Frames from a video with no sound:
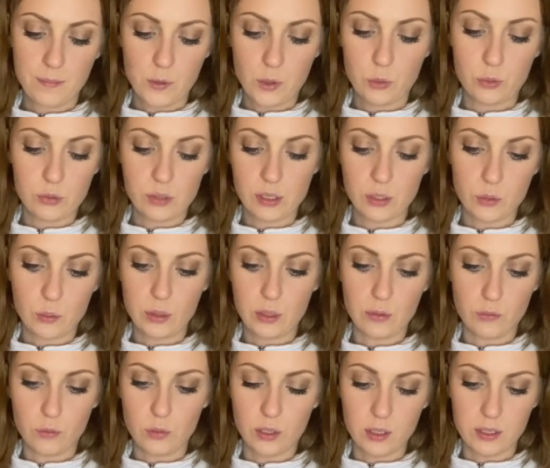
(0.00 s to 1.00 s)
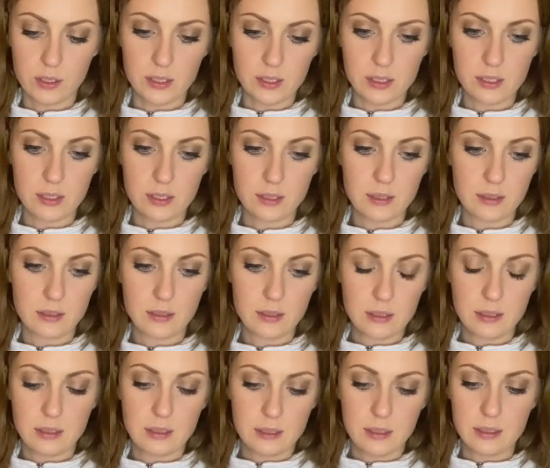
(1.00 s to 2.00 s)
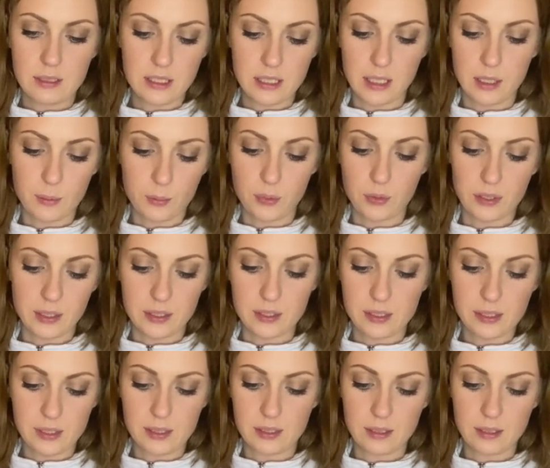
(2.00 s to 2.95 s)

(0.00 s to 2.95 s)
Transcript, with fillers: Who's the Queen of Wands? Temperance.